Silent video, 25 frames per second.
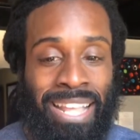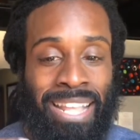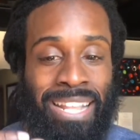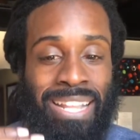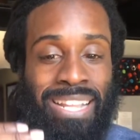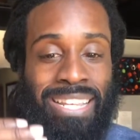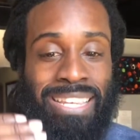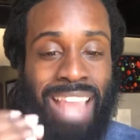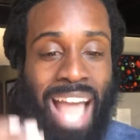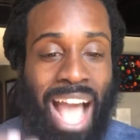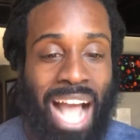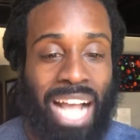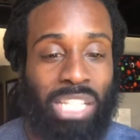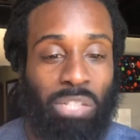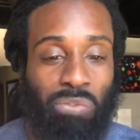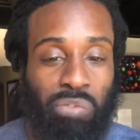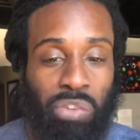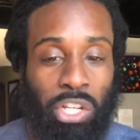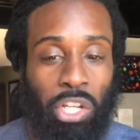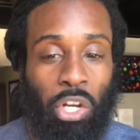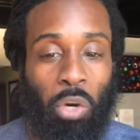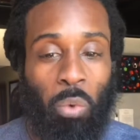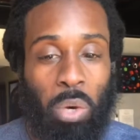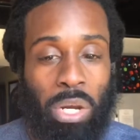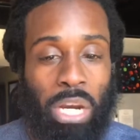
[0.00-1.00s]

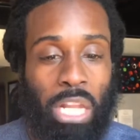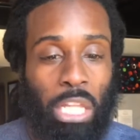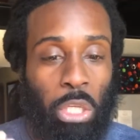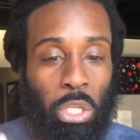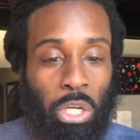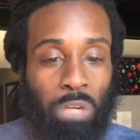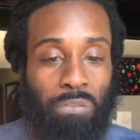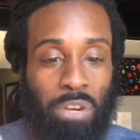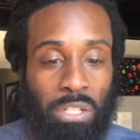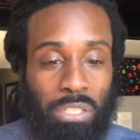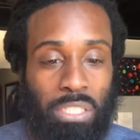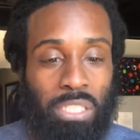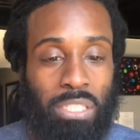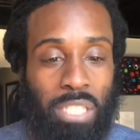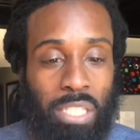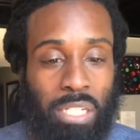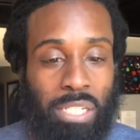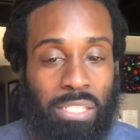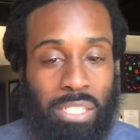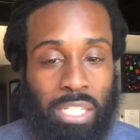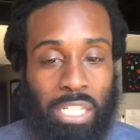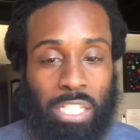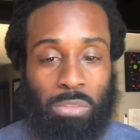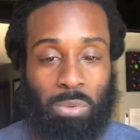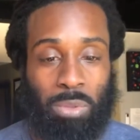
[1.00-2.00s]
Knoxville, where the University of
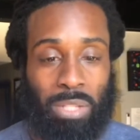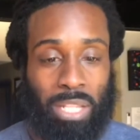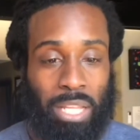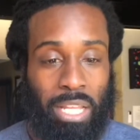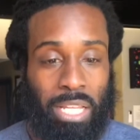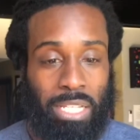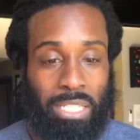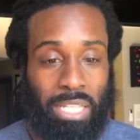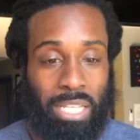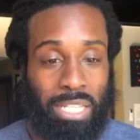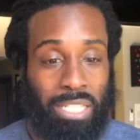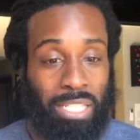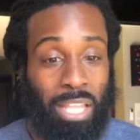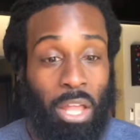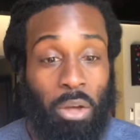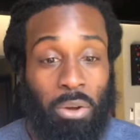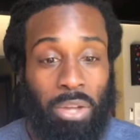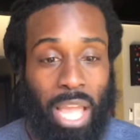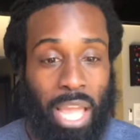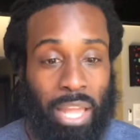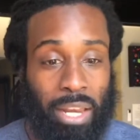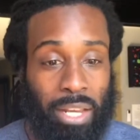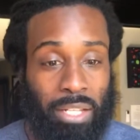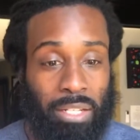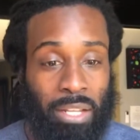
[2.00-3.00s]
Tennessee is
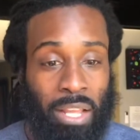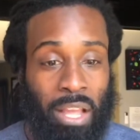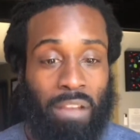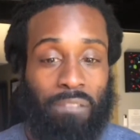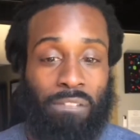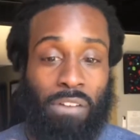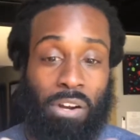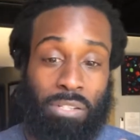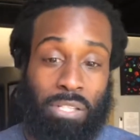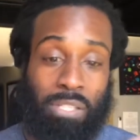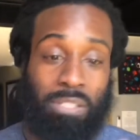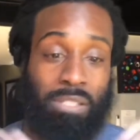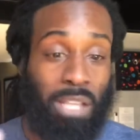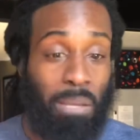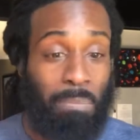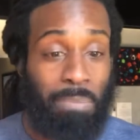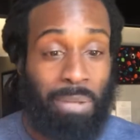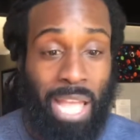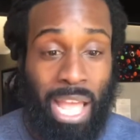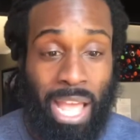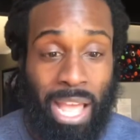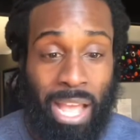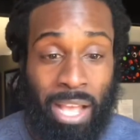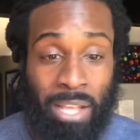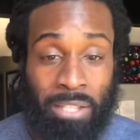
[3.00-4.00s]
located, versus some
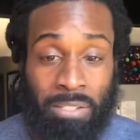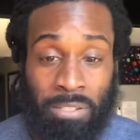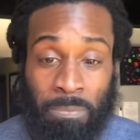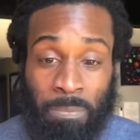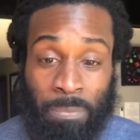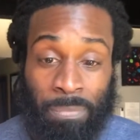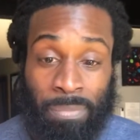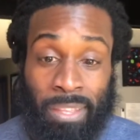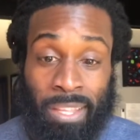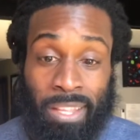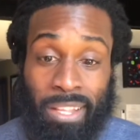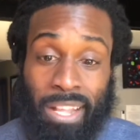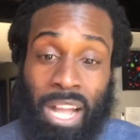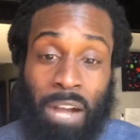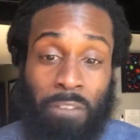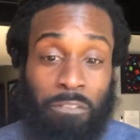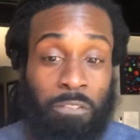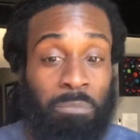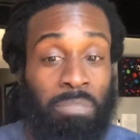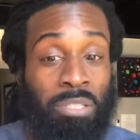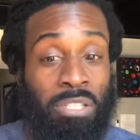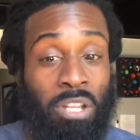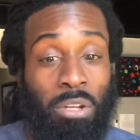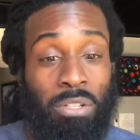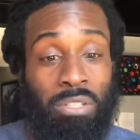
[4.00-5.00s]
guys come
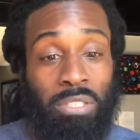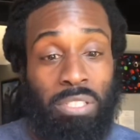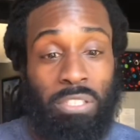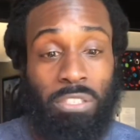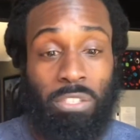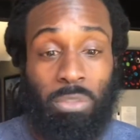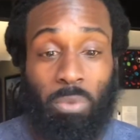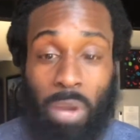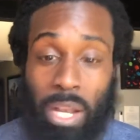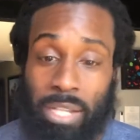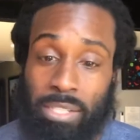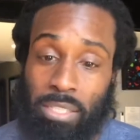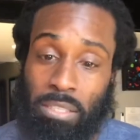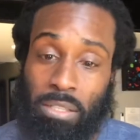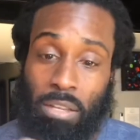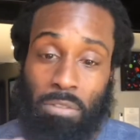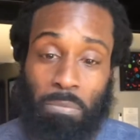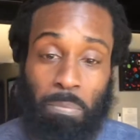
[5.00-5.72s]
from certain situations, certain